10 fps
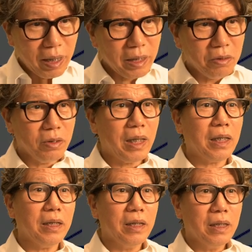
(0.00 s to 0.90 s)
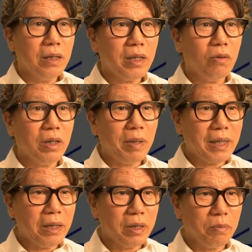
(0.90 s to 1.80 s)
in blue, while
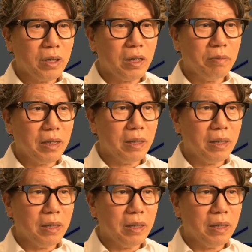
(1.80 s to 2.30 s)
maxillary holding is